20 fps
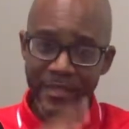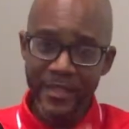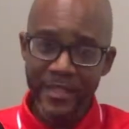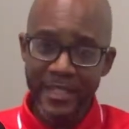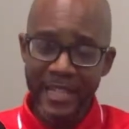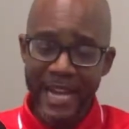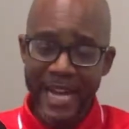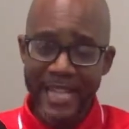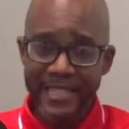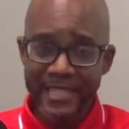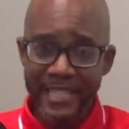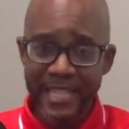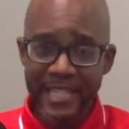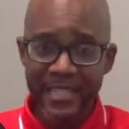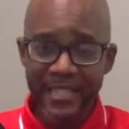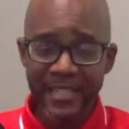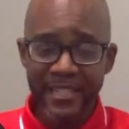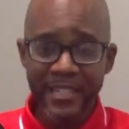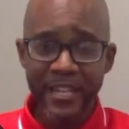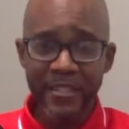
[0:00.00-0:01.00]
I said
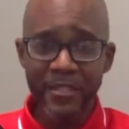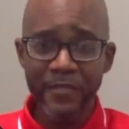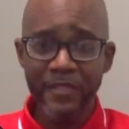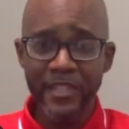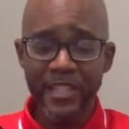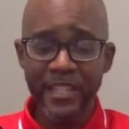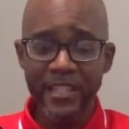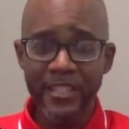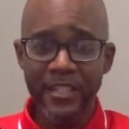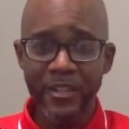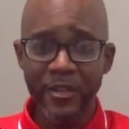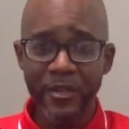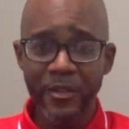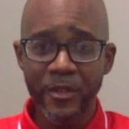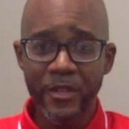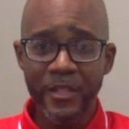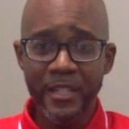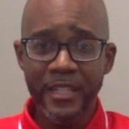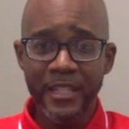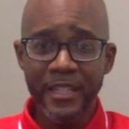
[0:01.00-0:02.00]
in another video,
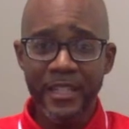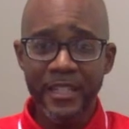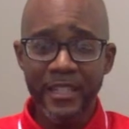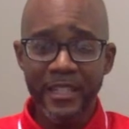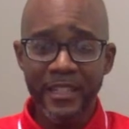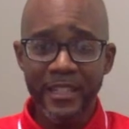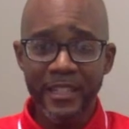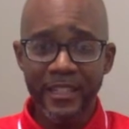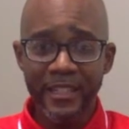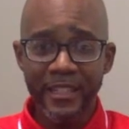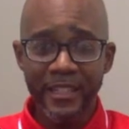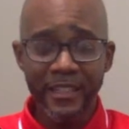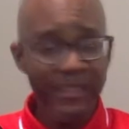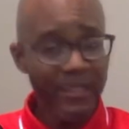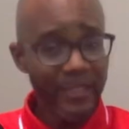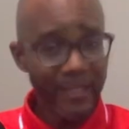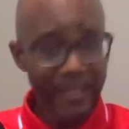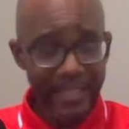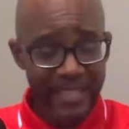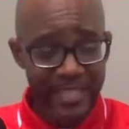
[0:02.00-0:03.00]

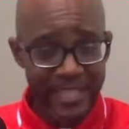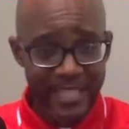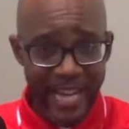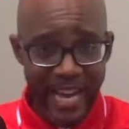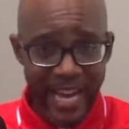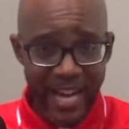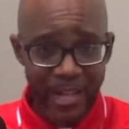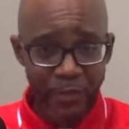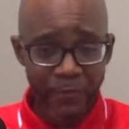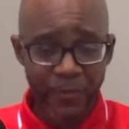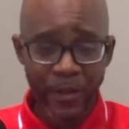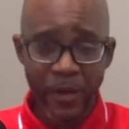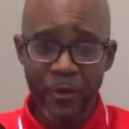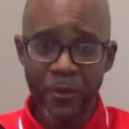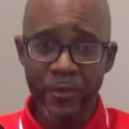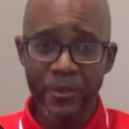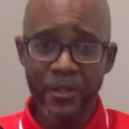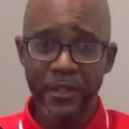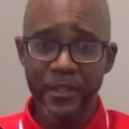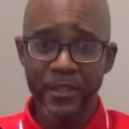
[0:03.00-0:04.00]
look in the child's
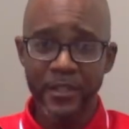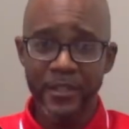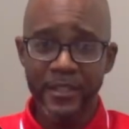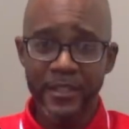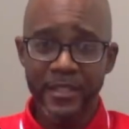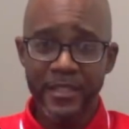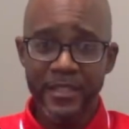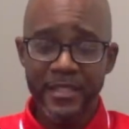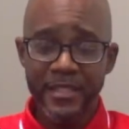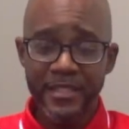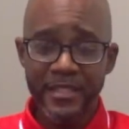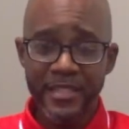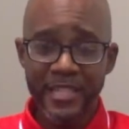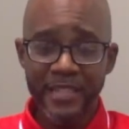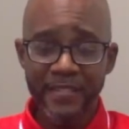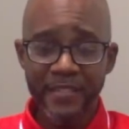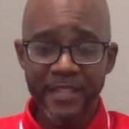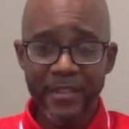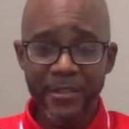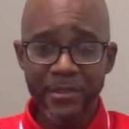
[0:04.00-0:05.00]
folder. See
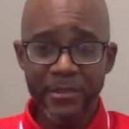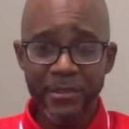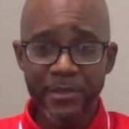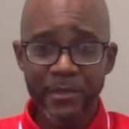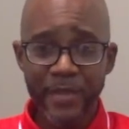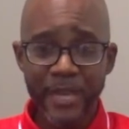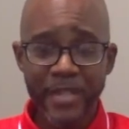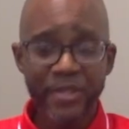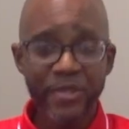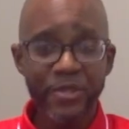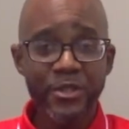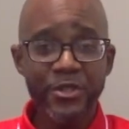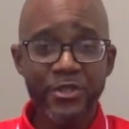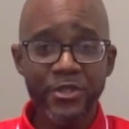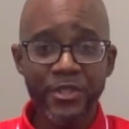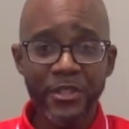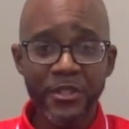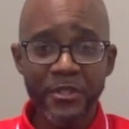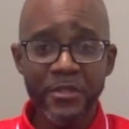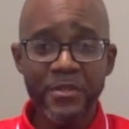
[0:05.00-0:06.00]
if there are some special
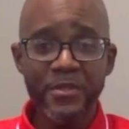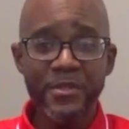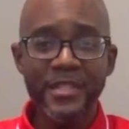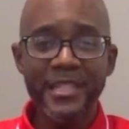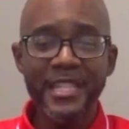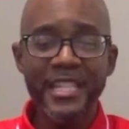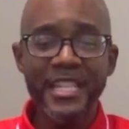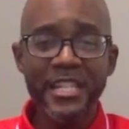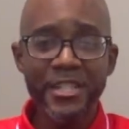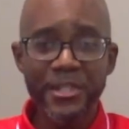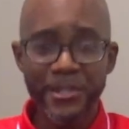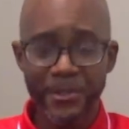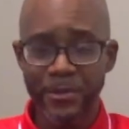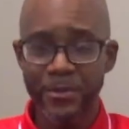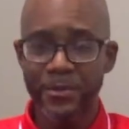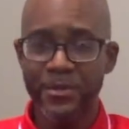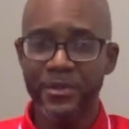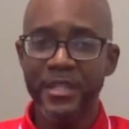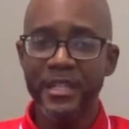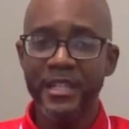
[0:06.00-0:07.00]
concerns and
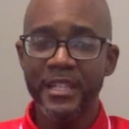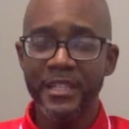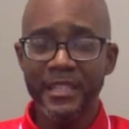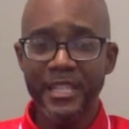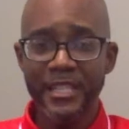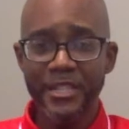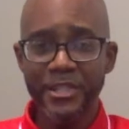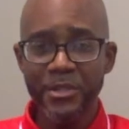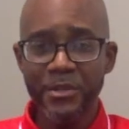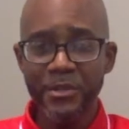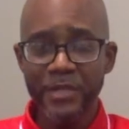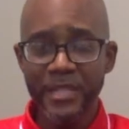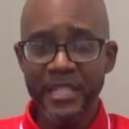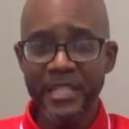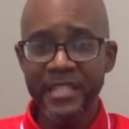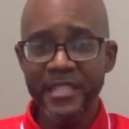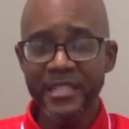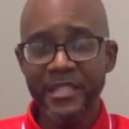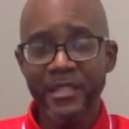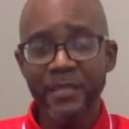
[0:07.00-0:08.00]
issues that you
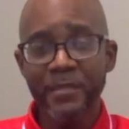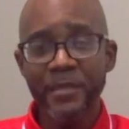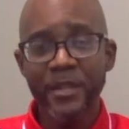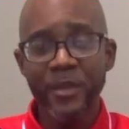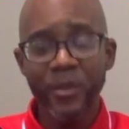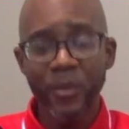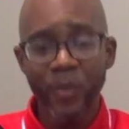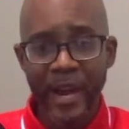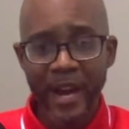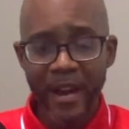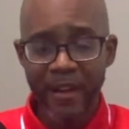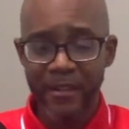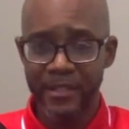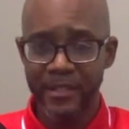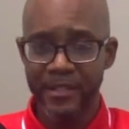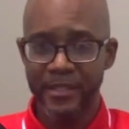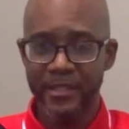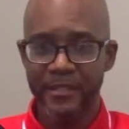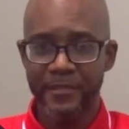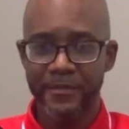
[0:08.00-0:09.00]
need to be aware
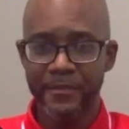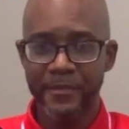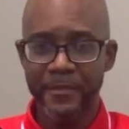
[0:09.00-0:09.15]
of.